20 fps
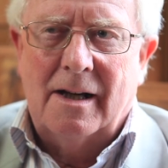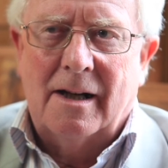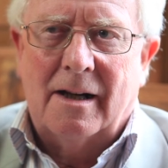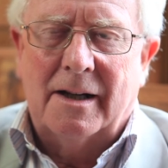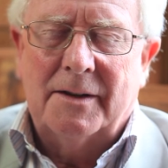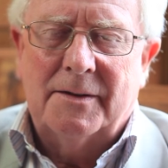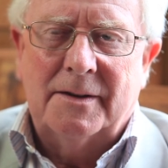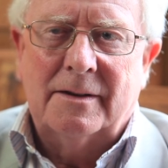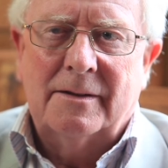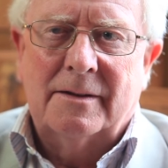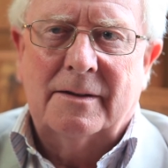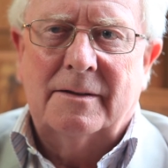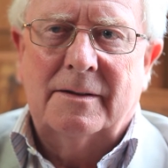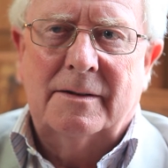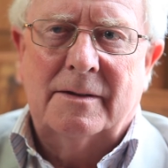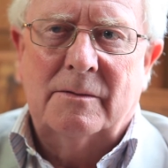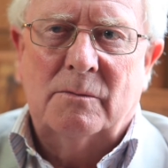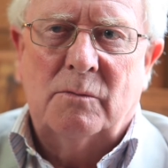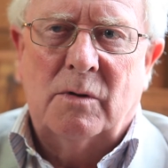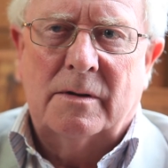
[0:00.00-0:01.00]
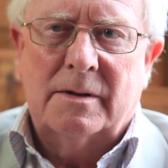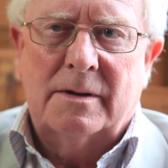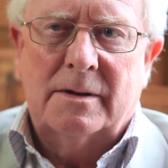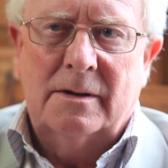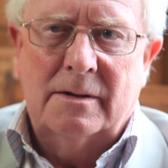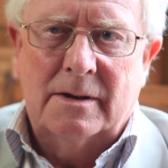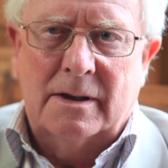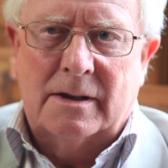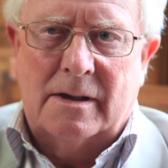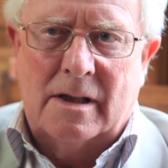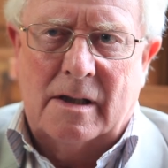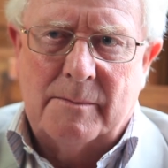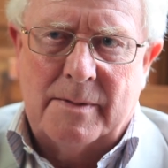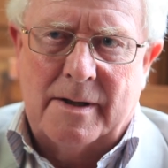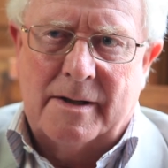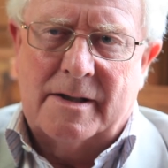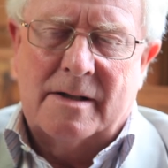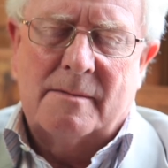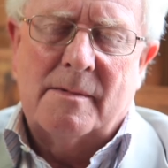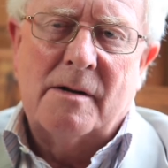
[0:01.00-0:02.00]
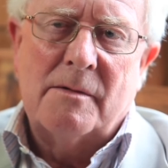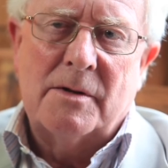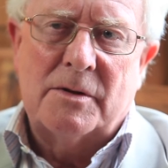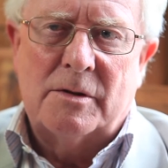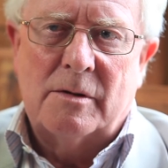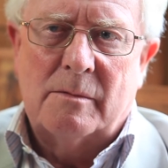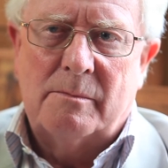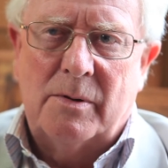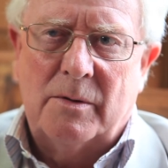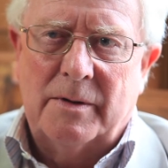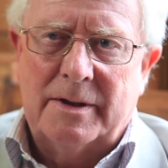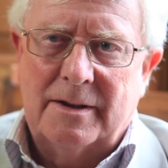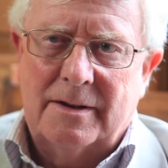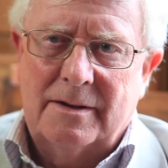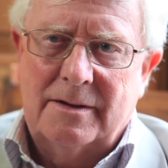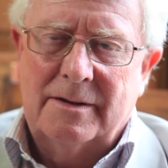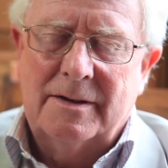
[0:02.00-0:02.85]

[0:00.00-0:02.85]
I think going back to my original point,